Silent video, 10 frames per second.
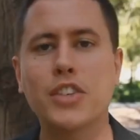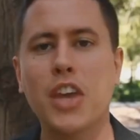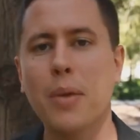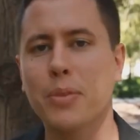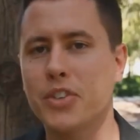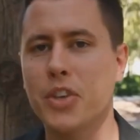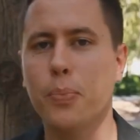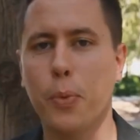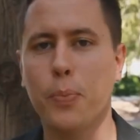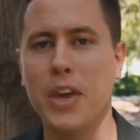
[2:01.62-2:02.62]
Next came the
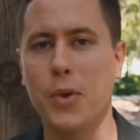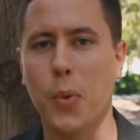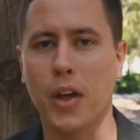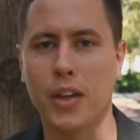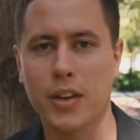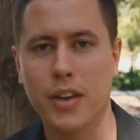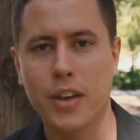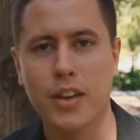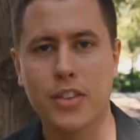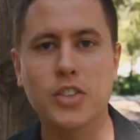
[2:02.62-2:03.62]
Simple Peek Wallet.
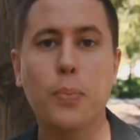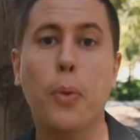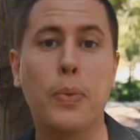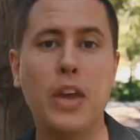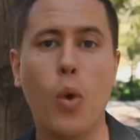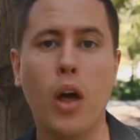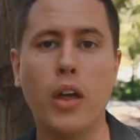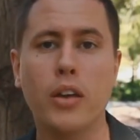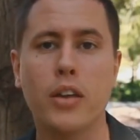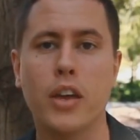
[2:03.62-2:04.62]
The Simple Peek
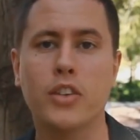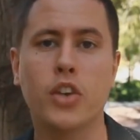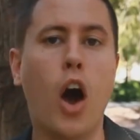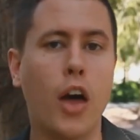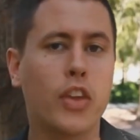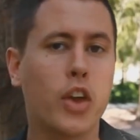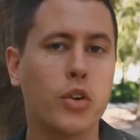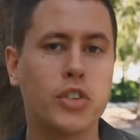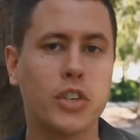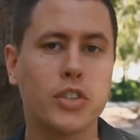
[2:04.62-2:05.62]
Wallet is an
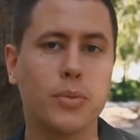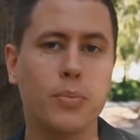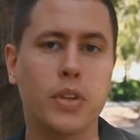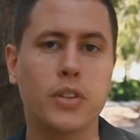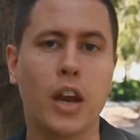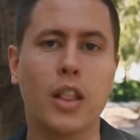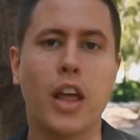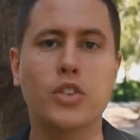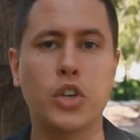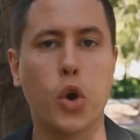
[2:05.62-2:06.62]
on-the-go system that
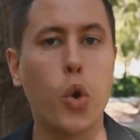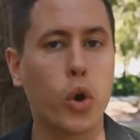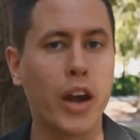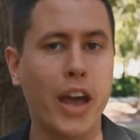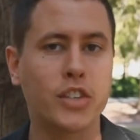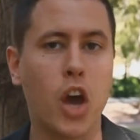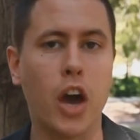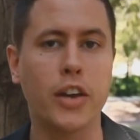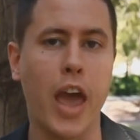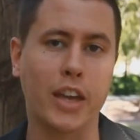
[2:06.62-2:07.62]
allows you to organize
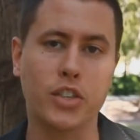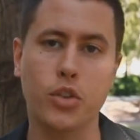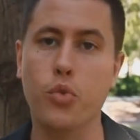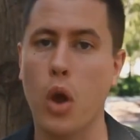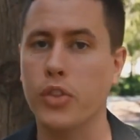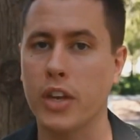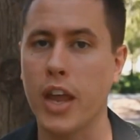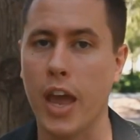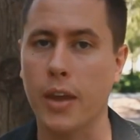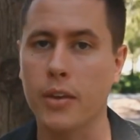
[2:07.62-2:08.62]
contacts throughout the
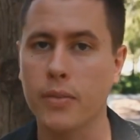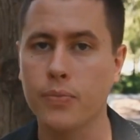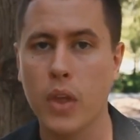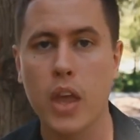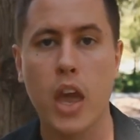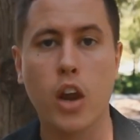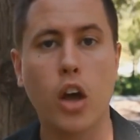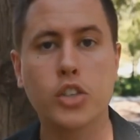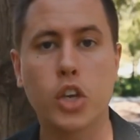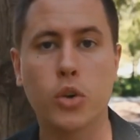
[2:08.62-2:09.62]
day. It
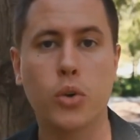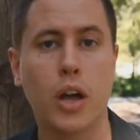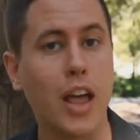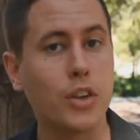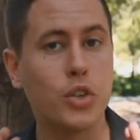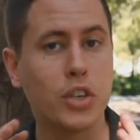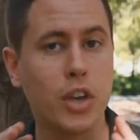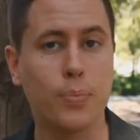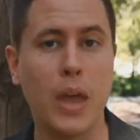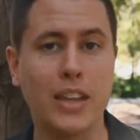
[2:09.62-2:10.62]
also allows you
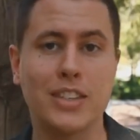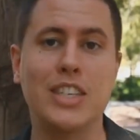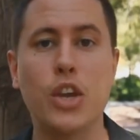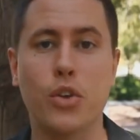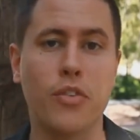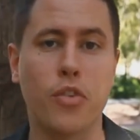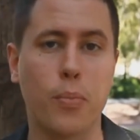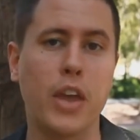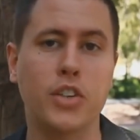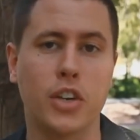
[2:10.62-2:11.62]
to obtain secret
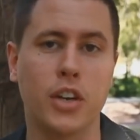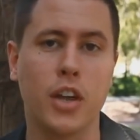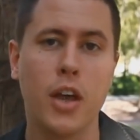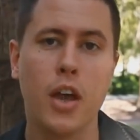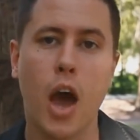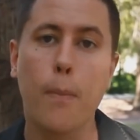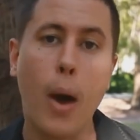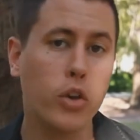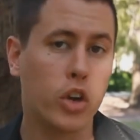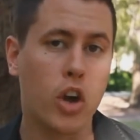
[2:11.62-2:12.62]
information
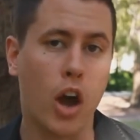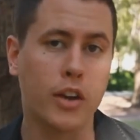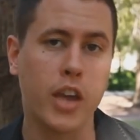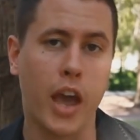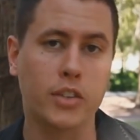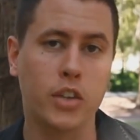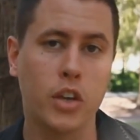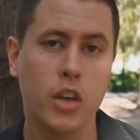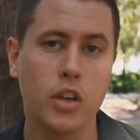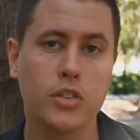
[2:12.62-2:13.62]
about your contact
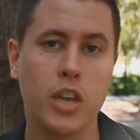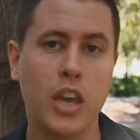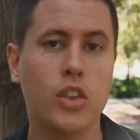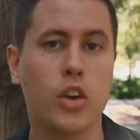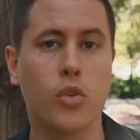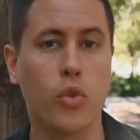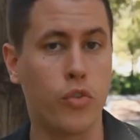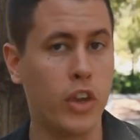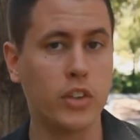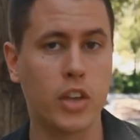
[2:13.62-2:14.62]
to either
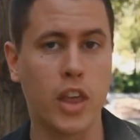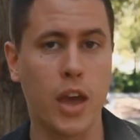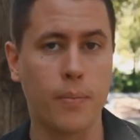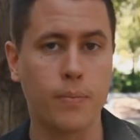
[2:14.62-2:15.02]
reveal to